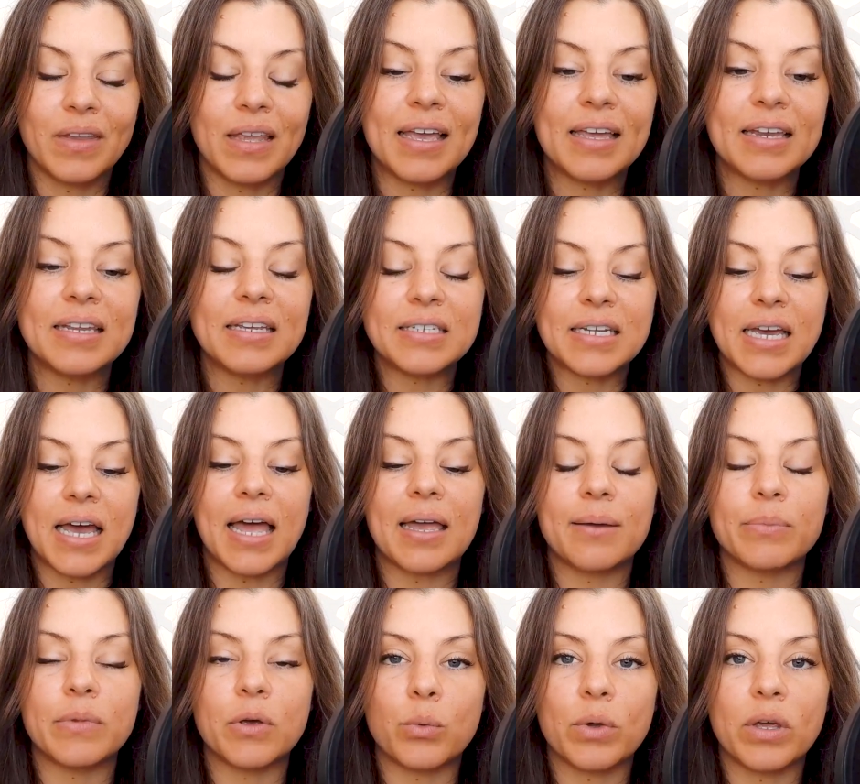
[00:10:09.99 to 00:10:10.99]

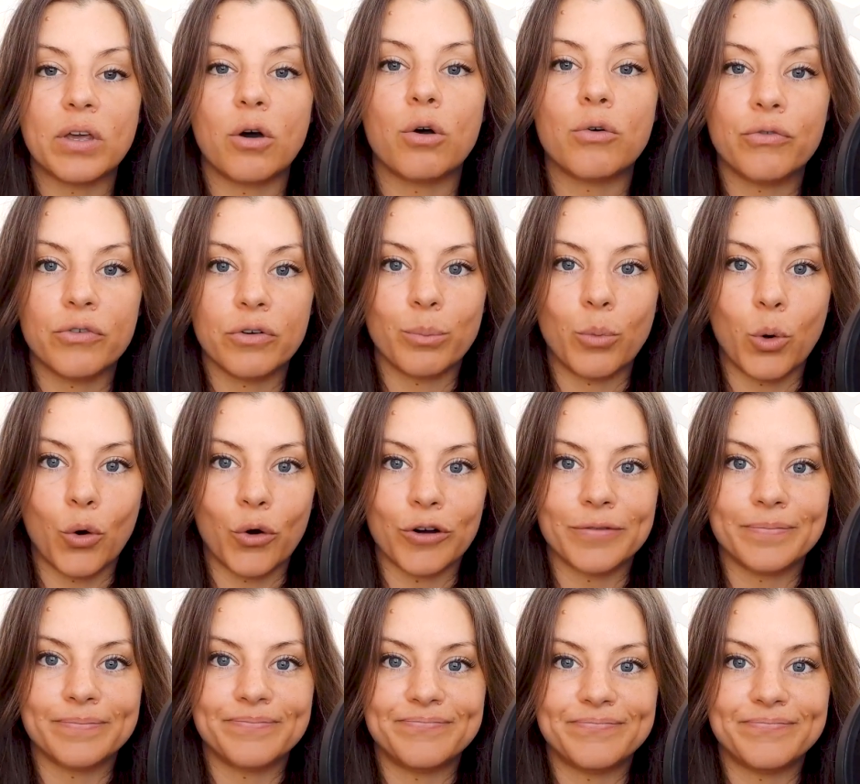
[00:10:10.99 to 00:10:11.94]
Anytime that we go for more,